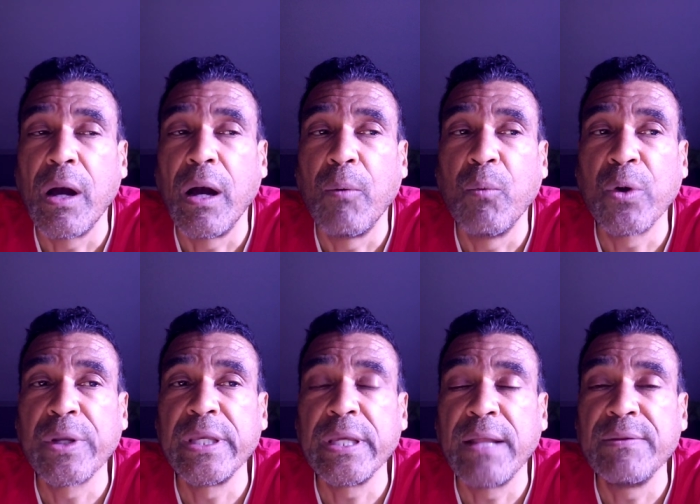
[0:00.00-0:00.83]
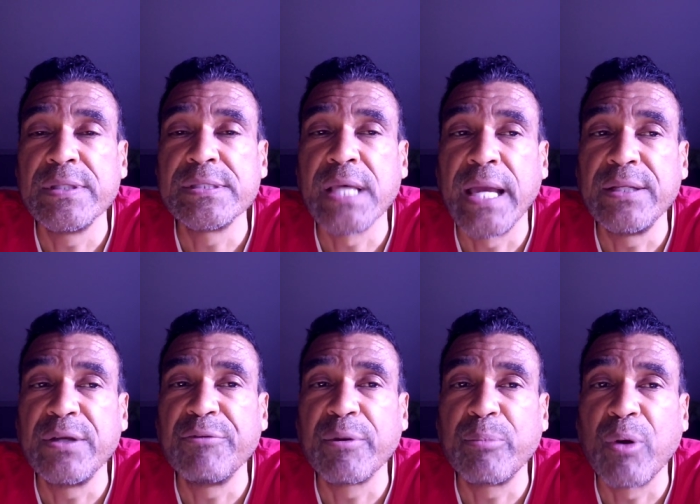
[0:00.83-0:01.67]
uh, working on this
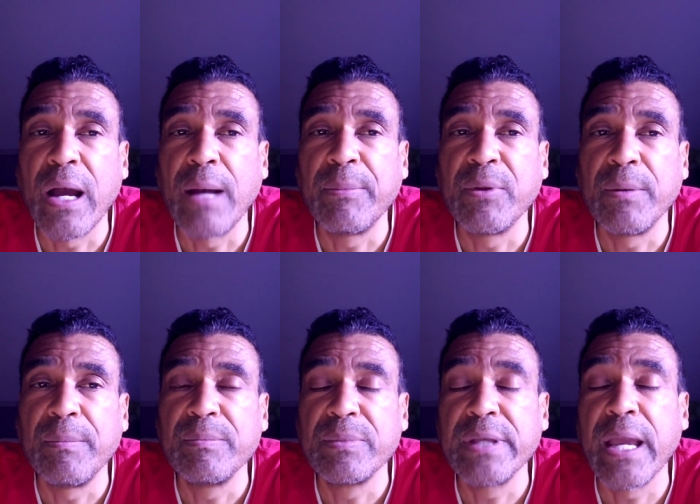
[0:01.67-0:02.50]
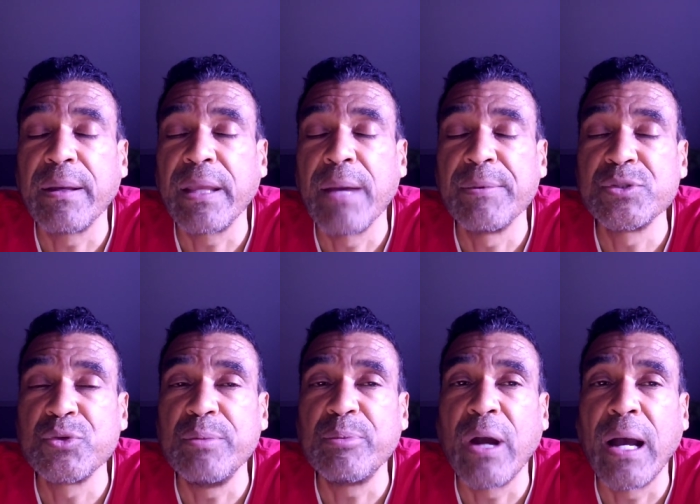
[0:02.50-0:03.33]
scientific problem, ch-
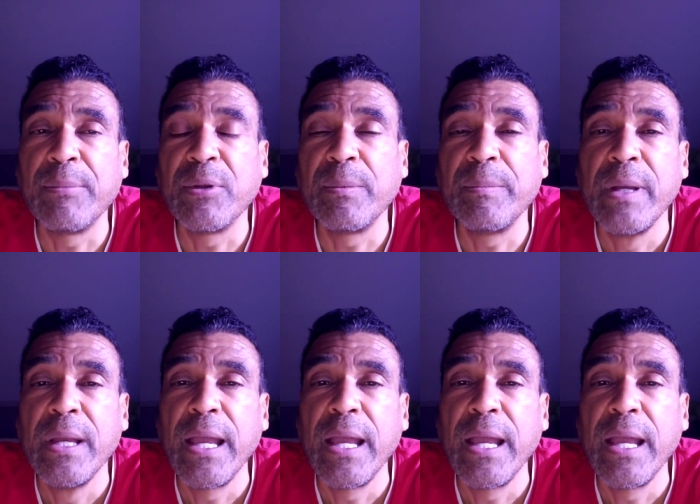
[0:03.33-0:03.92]
chemistry problem,